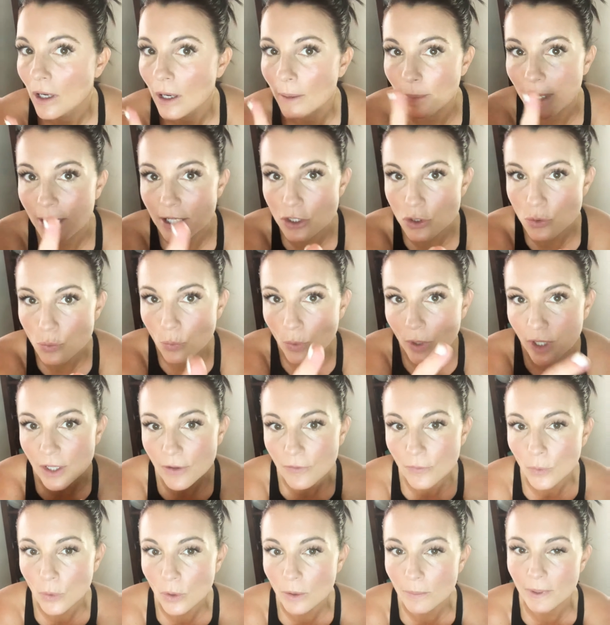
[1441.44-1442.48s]
I'm at
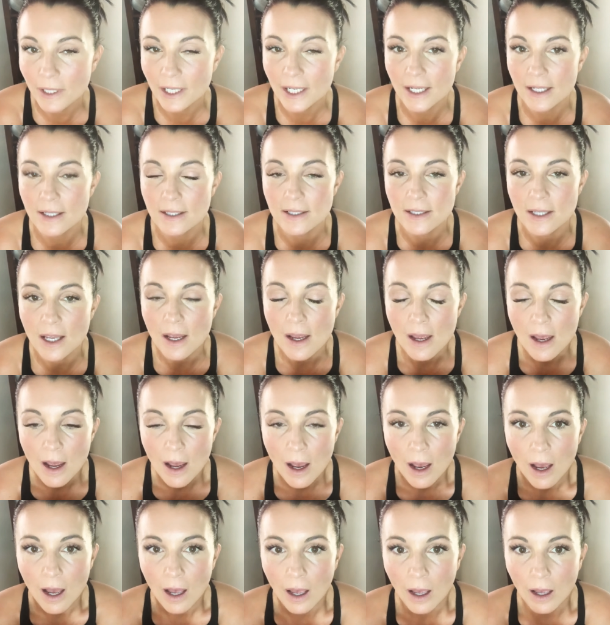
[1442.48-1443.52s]
24 minutes.
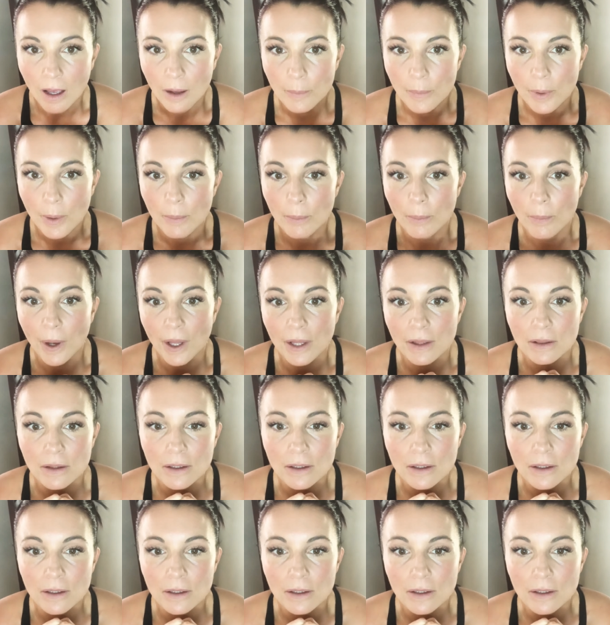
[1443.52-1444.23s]
But